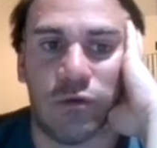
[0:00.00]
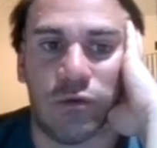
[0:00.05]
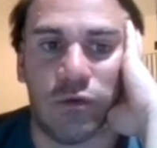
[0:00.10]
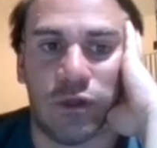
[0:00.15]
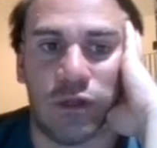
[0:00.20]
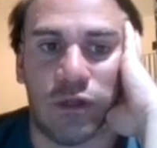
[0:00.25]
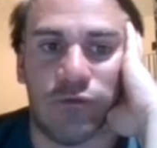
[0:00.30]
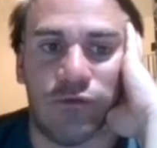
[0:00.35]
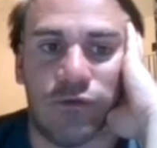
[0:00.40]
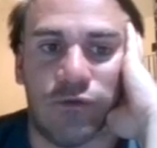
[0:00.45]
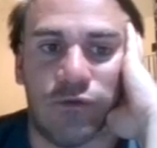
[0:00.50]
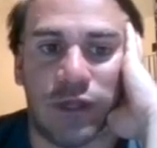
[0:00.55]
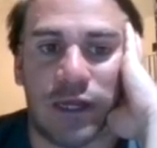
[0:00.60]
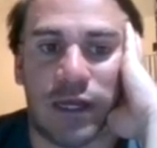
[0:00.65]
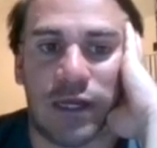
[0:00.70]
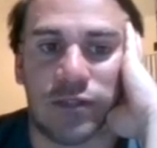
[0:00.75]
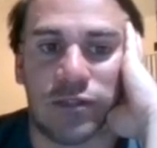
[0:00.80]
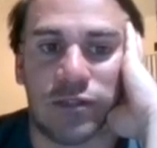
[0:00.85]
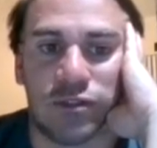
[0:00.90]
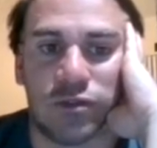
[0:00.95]
we're left with
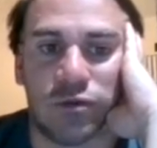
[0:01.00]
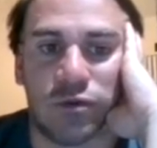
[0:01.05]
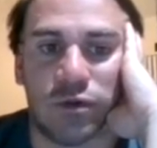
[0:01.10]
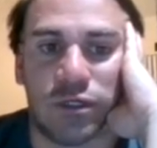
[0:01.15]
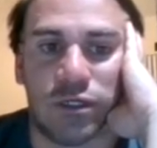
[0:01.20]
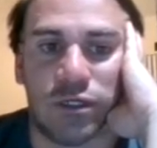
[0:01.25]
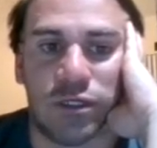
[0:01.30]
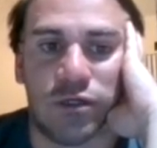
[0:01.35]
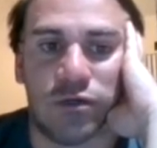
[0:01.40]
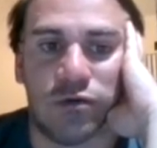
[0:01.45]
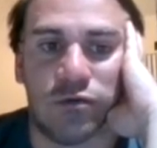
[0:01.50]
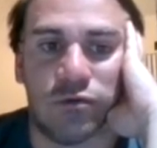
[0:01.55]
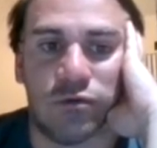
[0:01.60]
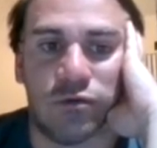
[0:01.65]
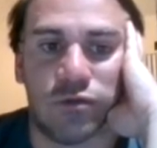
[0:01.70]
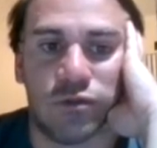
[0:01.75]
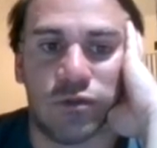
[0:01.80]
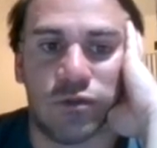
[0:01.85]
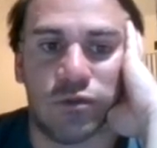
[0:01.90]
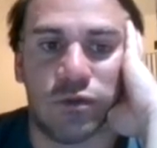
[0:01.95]
x squared
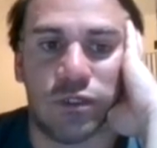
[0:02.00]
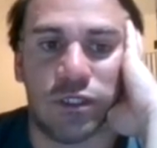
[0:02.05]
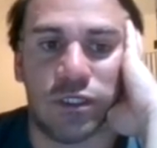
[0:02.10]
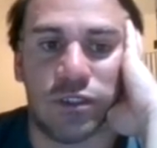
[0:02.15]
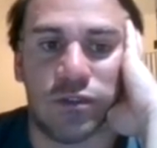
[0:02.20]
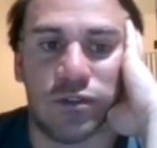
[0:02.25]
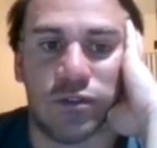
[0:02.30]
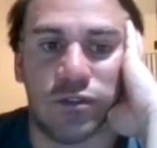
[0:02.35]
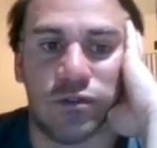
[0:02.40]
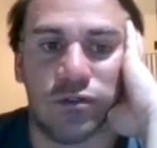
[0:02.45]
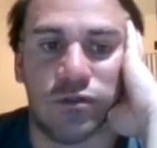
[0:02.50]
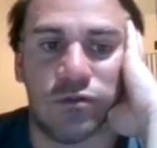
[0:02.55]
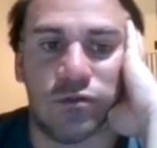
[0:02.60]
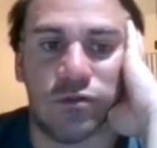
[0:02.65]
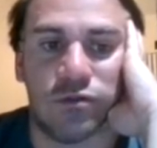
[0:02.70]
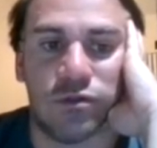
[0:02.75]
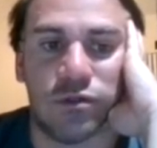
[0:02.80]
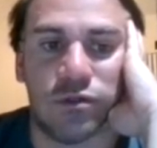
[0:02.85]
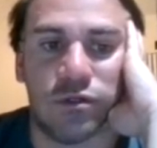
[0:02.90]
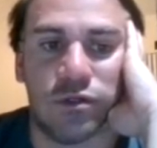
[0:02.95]
equals
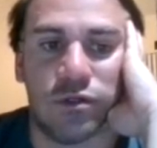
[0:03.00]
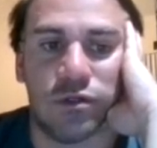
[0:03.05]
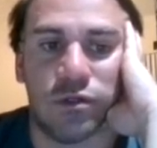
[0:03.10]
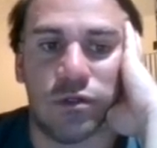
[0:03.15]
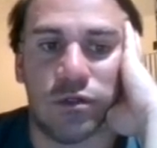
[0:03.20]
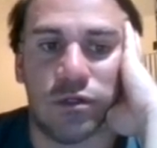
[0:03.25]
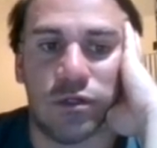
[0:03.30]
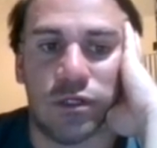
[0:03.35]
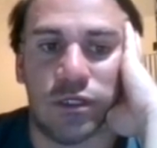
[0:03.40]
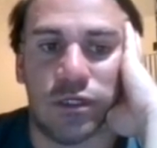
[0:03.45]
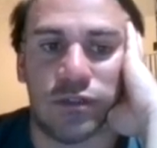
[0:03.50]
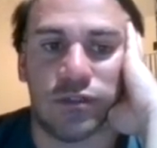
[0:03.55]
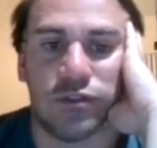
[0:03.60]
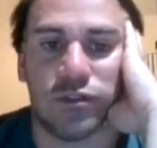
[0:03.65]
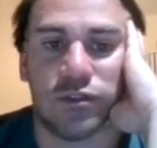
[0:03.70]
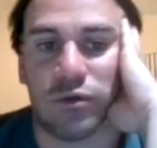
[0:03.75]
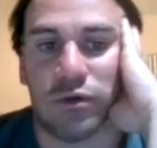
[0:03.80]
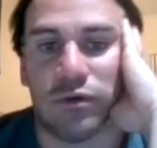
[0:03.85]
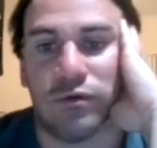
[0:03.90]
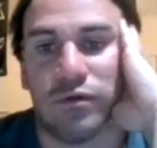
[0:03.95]
22. It's the
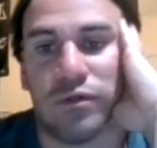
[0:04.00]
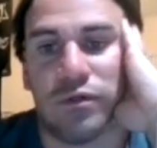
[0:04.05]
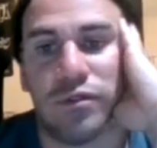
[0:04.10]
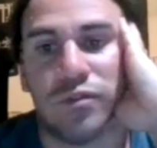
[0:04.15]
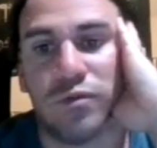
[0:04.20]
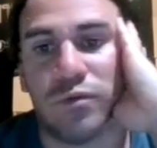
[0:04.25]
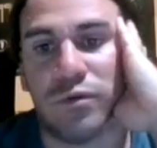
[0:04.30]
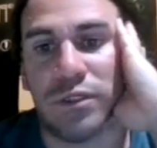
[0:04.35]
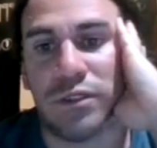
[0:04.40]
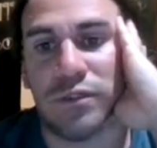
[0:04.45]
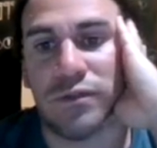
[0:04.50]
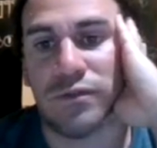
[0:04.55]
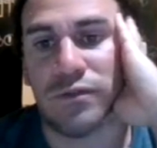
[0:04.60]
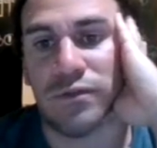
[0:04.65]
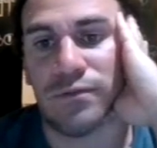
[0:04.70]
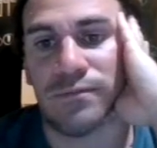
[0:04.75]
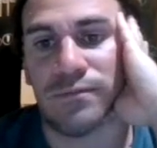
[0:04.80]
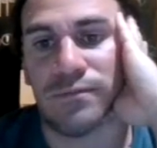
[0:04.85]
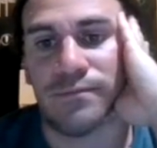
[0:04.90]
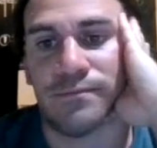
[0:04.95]
square root of
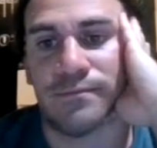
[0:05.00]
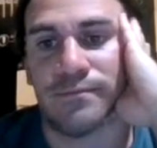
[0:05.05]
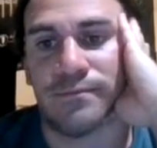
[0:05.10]
22.